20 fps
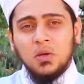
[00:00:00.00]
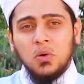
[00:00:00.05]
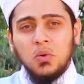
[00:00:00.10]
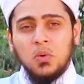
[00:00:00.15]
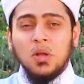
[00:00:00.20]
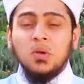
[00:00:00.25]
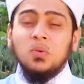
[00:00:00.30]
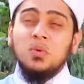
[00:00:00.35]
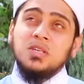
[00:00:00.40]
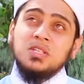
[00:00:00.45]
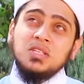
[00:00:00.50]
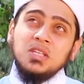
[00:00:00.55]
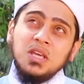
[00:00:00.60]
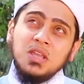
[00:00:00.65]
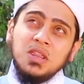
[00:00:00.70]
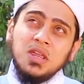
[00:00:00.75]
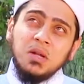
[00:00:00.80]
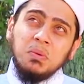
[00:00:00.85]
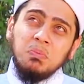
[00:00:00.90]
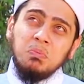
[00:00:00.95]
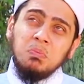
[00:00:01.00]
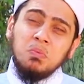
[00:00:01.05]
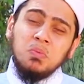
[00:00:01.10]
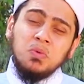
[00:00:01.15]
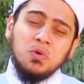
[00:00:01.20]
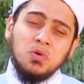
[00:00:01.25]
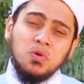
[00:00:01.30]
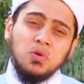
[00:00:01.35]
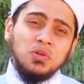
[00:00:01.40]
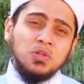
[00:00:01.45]
When we see that
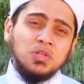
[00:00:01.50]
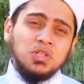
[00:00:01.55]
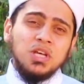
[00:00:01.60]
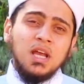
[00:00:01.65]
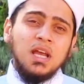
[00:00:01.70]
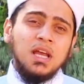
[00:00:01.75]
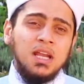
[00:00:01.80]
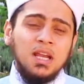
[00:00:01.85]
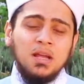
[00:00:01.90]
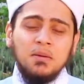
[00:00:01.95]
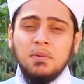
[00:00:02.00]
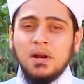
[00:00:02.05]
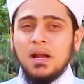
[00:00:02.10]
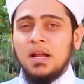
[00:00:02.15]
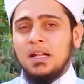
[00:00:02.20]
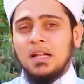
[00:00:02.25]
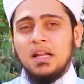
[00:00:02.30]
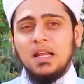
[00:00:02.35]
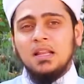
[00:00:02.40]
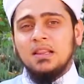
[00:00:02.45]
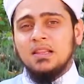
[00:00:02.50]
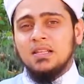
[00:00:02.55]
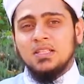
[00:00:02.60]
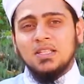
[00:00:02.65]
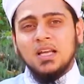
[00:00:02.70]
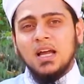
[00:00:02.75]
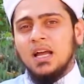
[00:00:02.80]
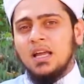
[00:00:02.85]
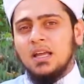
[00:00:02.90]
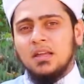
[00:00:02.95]
moon shining brightly in the
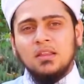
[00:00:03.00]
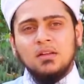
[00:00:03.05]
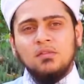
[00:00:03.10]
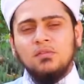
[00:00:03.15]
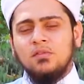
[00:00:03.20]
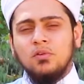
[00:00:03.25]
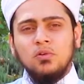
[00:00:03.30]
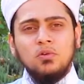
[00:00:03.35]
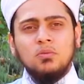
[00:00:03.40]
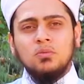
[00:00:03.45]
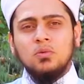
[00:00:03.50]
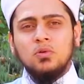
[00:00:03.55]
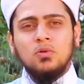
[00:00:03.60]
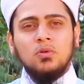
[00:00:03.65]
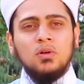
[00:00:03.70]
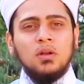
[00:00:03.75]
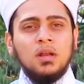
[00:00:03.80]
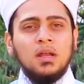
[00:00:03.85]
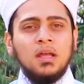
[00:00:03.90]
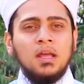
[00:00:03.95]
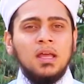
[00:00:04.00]
sky, that full moon,